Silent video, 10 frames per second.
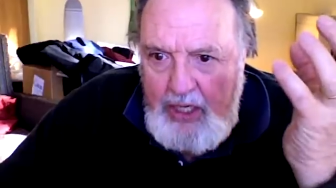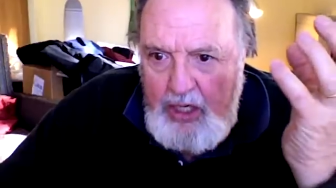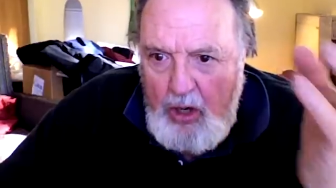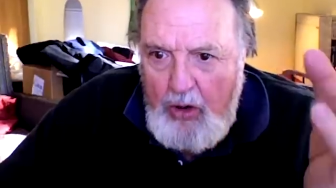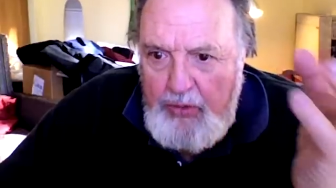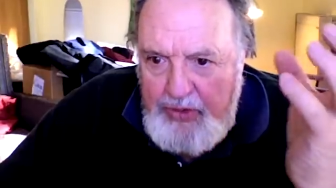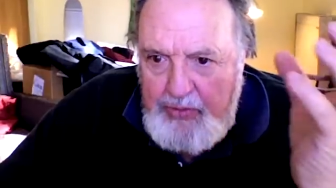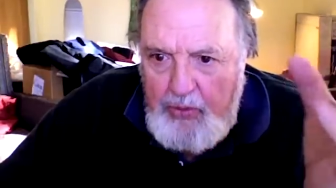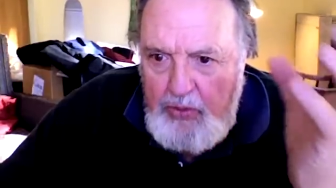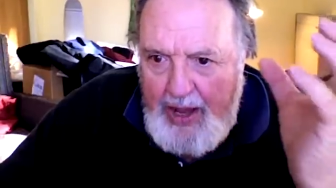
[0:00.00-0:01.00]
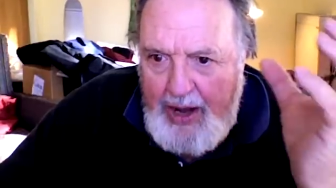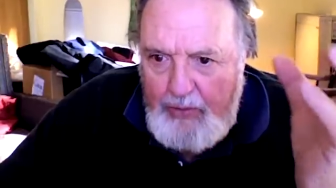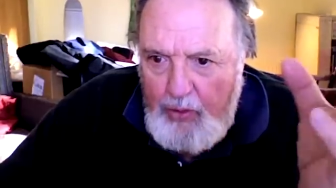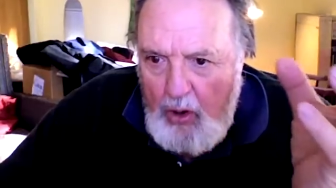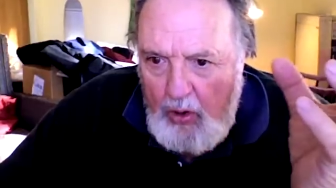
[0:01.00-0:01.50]
go through that
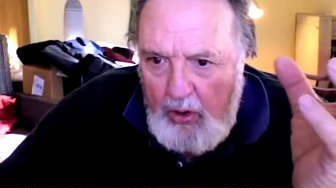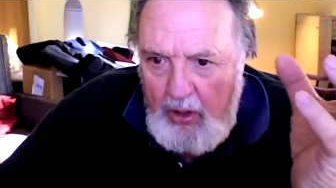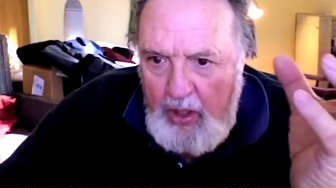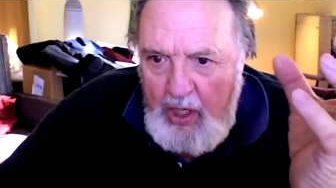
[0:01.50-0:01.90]
role,